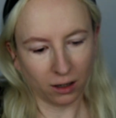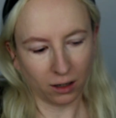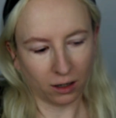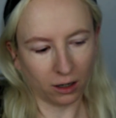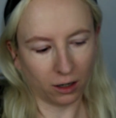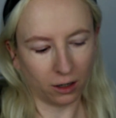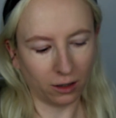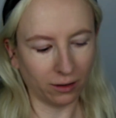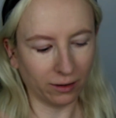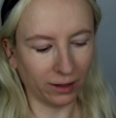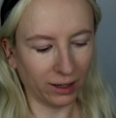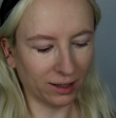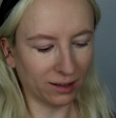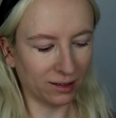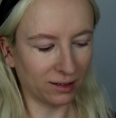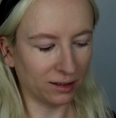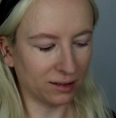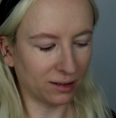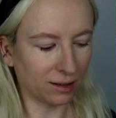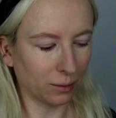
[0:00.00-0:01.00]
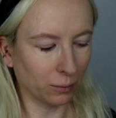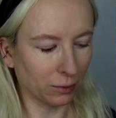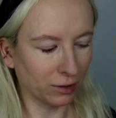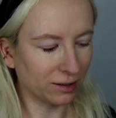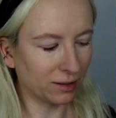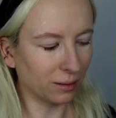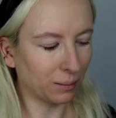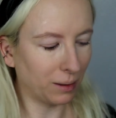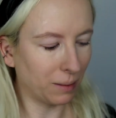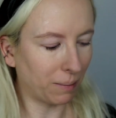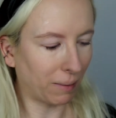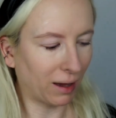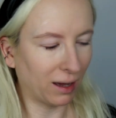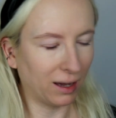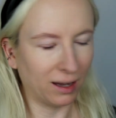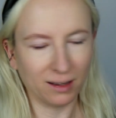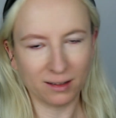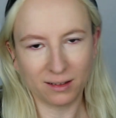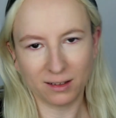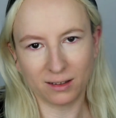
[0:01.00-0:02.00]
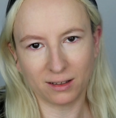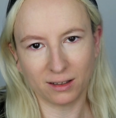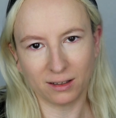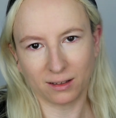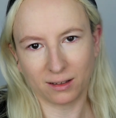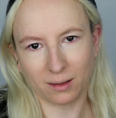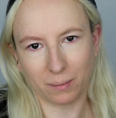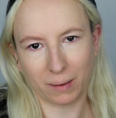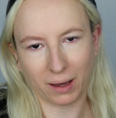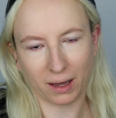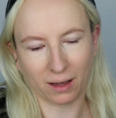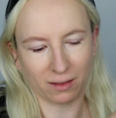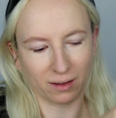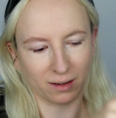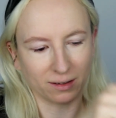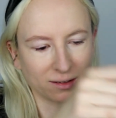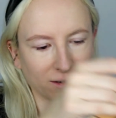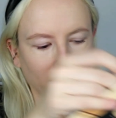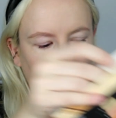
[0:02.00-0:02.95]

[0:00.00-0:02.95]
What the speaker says: Now, like I said, I was a wee bit hesitant to pick this